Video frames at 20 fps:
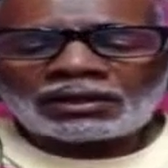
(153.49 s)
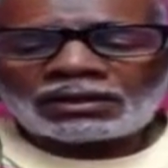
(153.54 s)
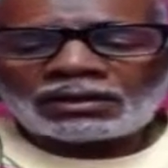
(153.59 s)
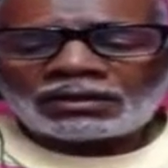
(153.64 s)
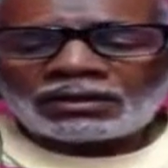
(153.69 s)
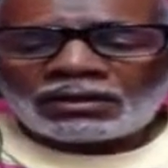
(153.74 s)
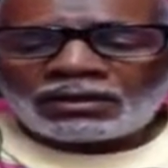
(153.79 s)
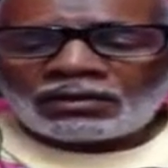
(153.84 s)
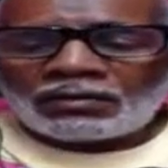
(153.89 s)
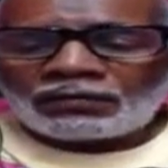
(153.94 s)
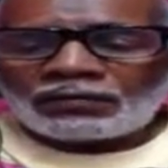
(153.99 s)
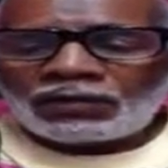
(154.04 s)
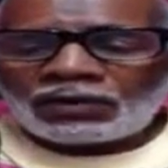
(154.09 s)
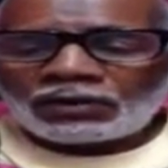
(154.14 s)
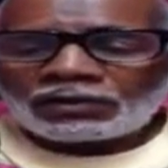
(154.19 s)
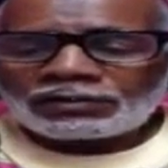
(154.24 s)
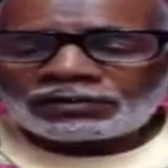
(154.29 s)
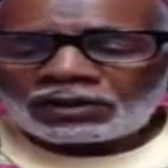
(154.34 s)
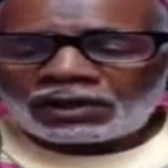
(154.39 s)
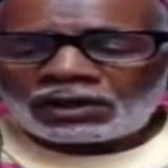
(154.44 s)
and
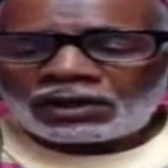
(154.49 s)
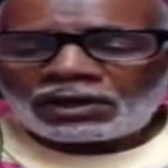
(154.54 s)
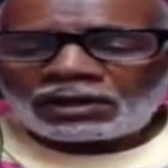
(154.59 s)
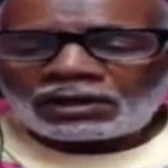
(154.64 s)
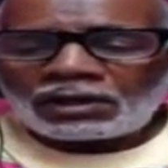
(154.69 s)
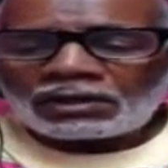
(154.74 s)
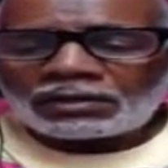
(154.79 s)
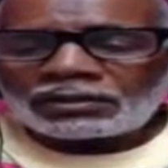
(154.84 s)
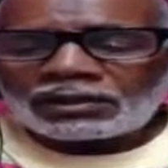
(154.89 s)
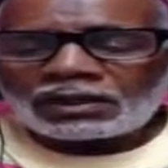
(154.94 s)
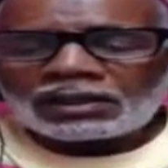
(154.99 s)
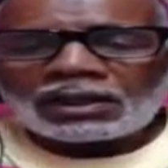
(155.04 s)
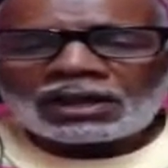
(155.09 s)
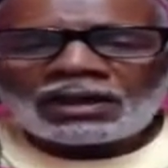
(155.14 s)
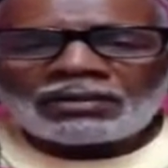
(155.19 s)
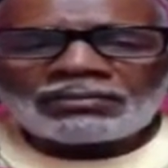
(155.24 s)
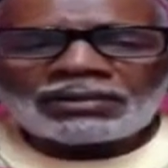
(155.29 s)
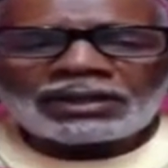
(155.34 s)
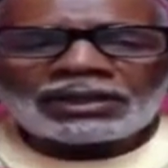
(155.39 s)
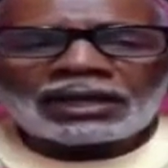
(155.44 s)
folks, the
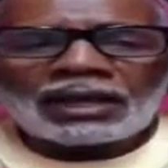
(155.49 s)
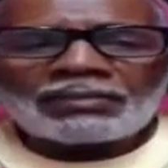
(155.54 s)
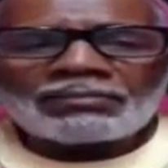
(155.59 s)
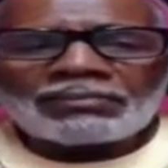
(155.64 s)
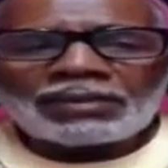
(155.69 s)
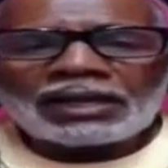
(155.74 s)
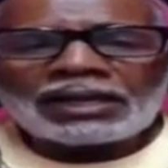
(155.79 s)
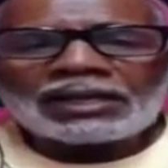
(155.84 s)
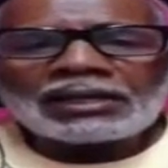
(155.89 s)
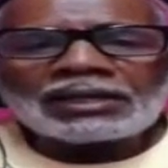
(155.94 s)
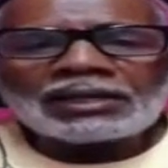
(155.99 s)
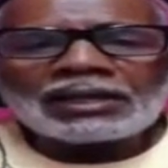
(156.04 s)
comment I made,